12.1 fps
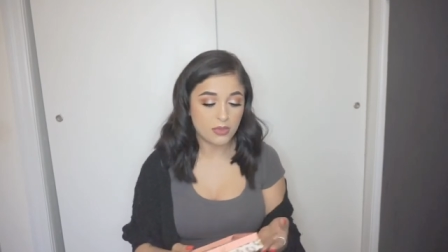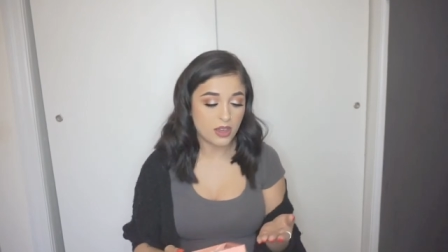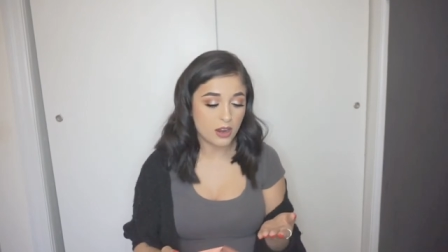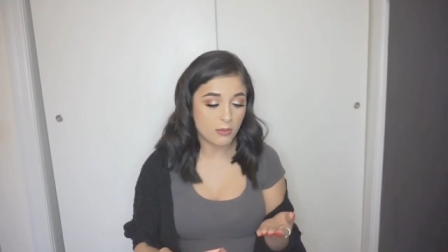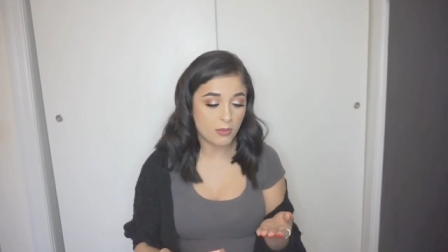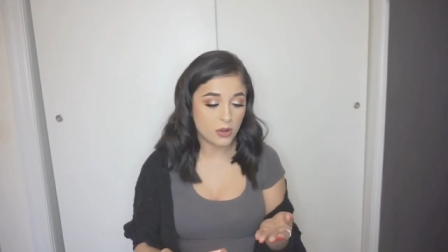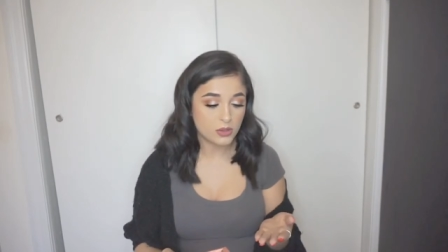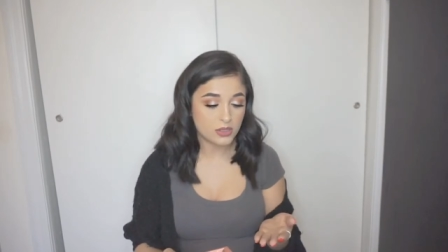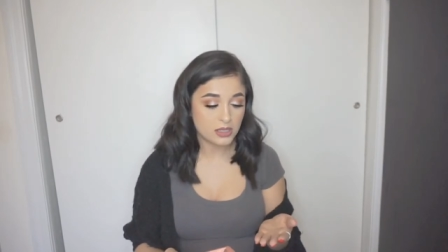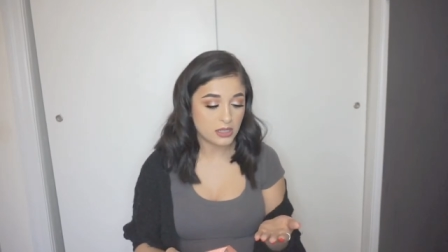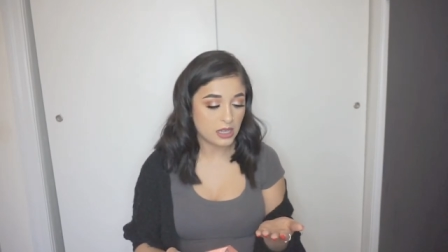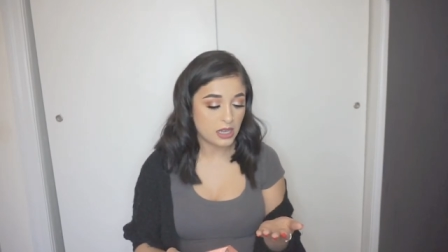They're
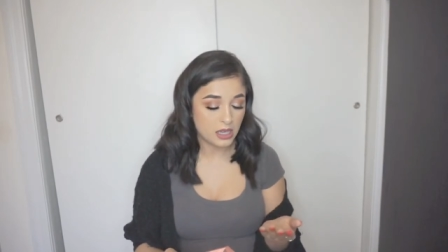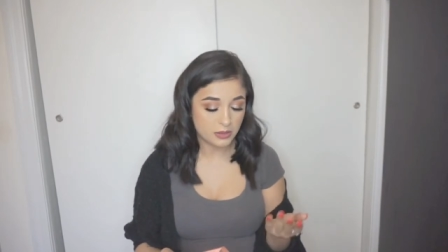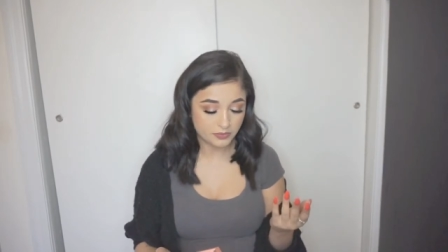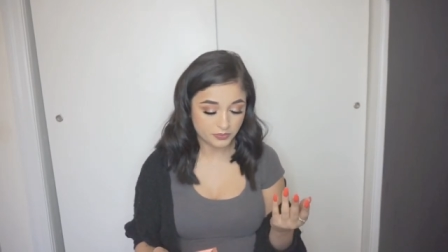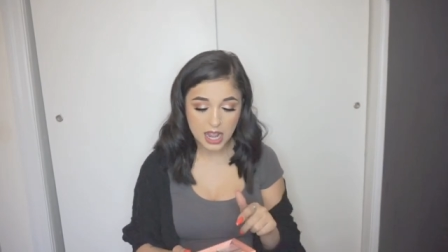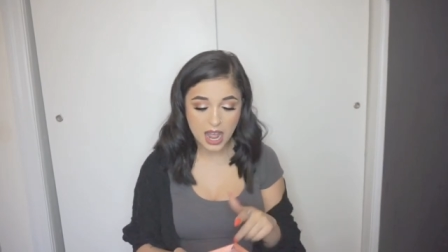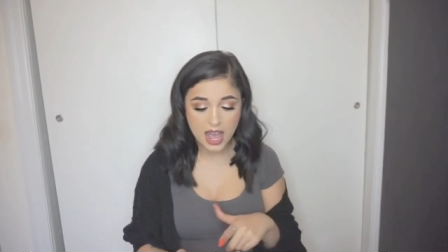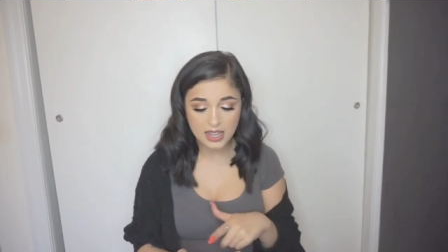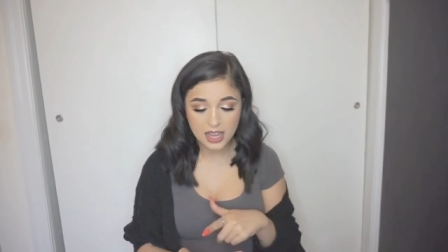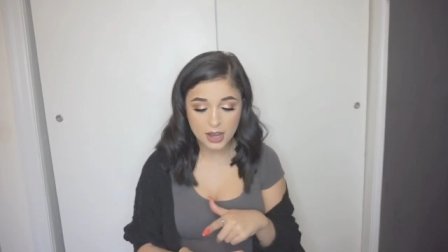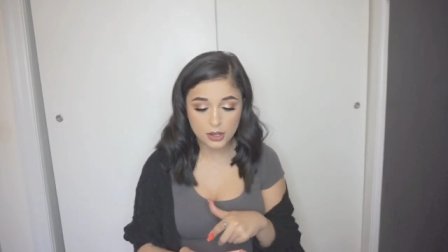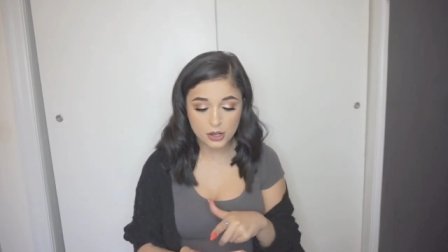mostly
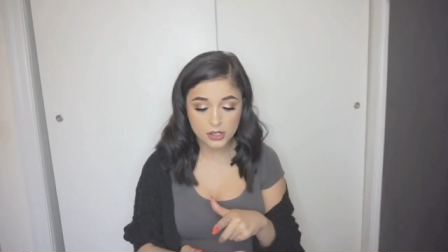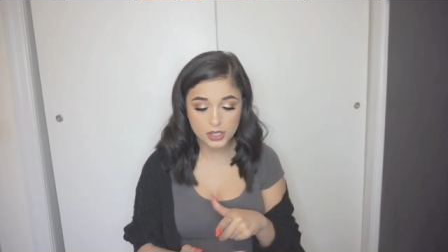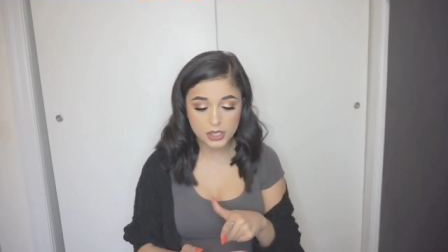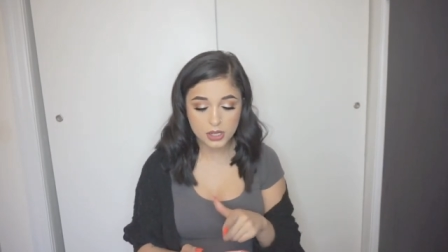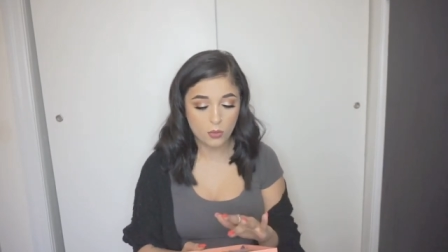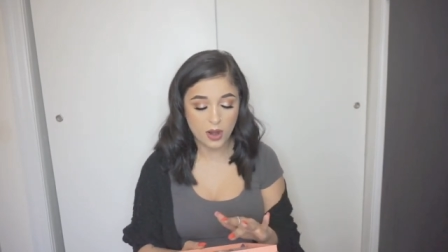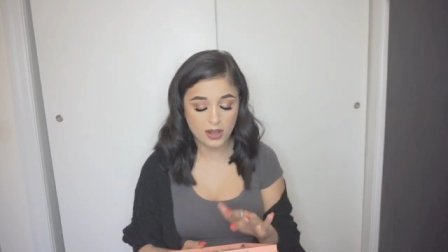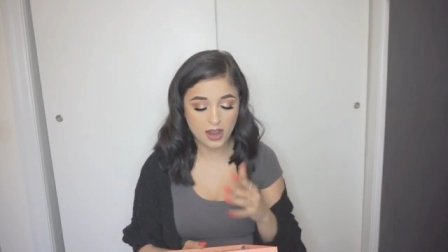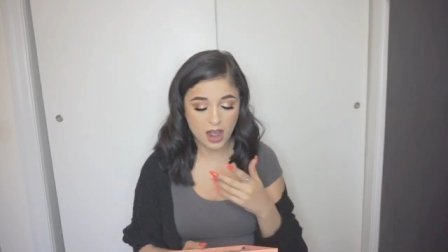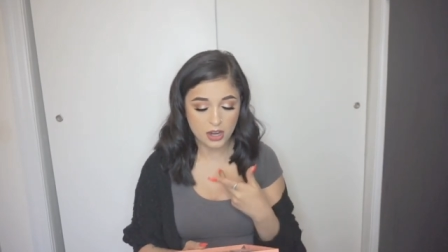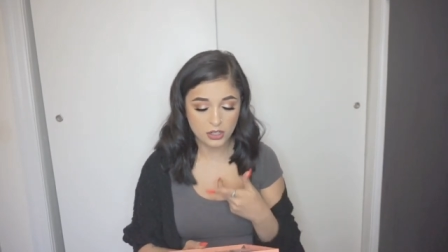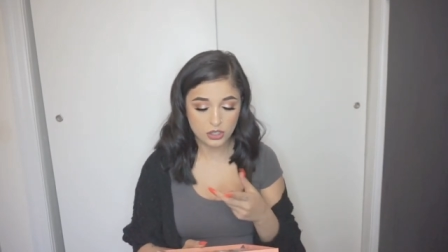highlighters,
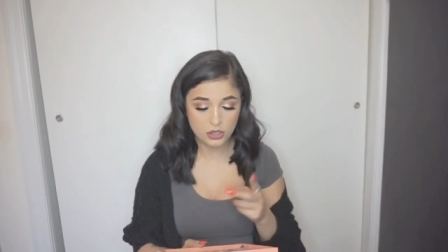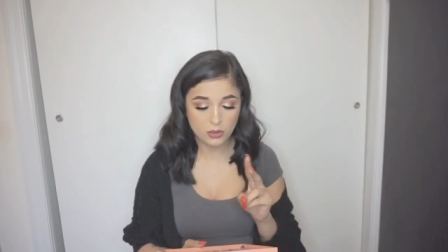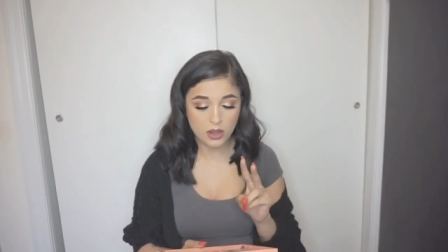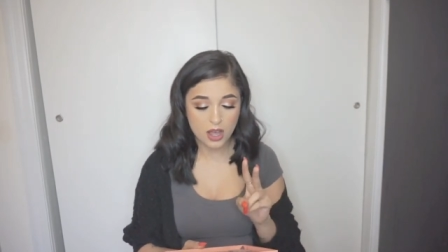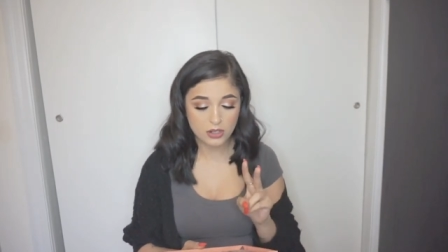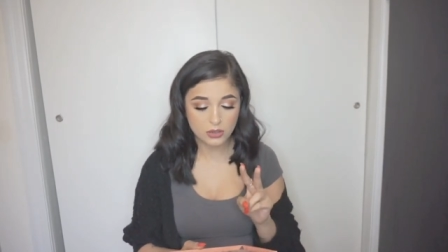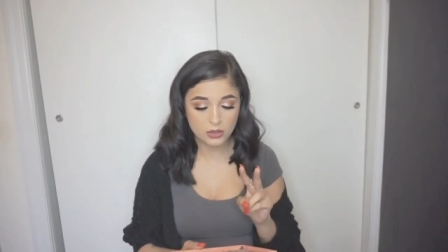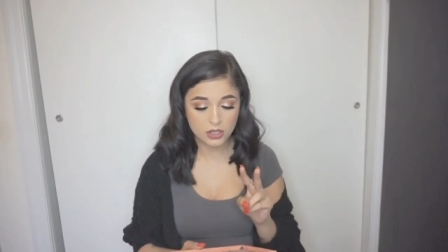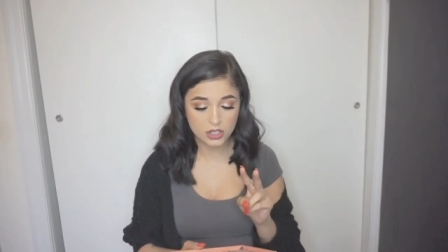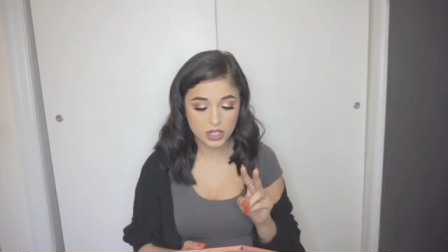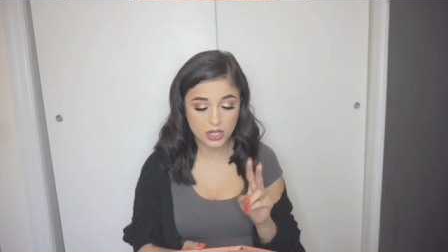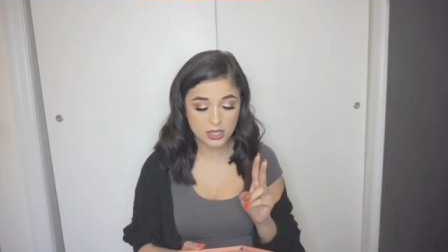two
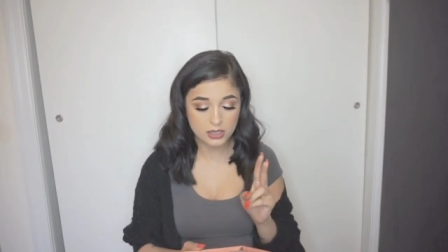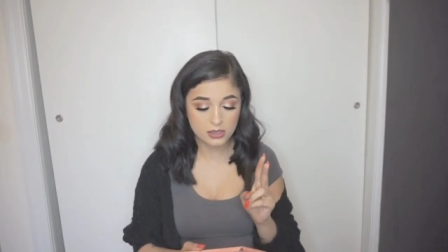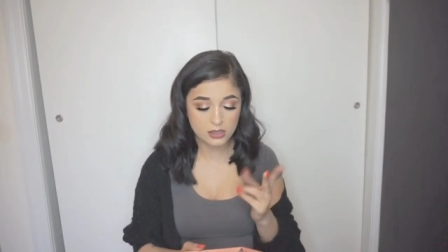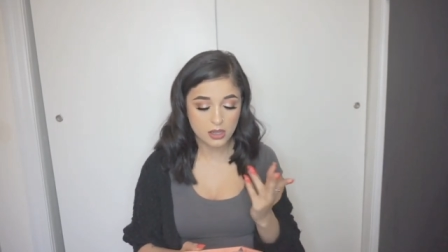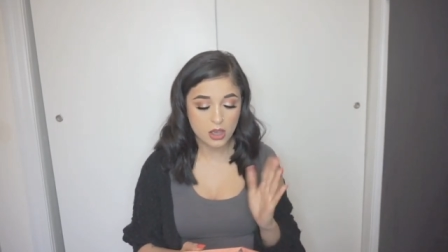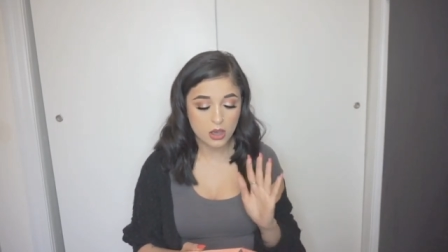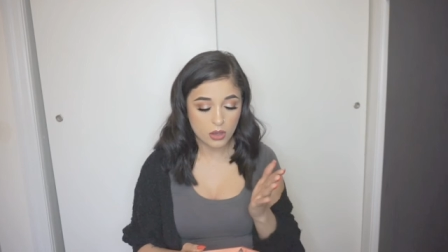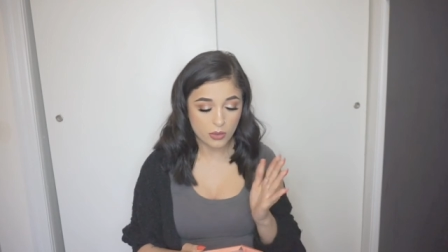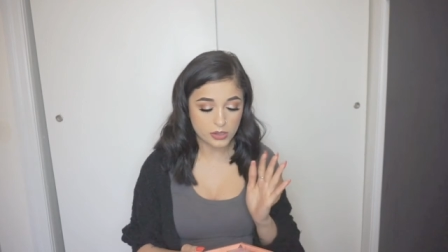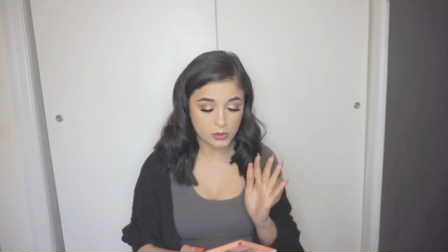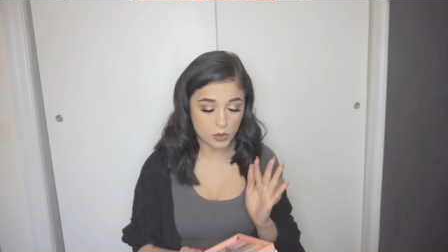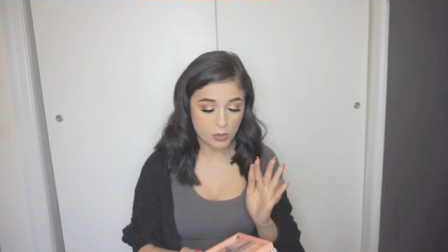contour shades,
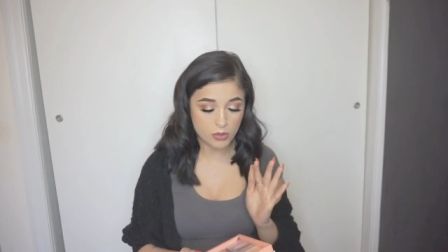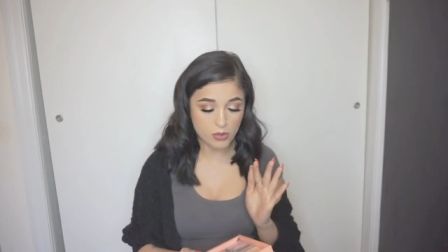one's more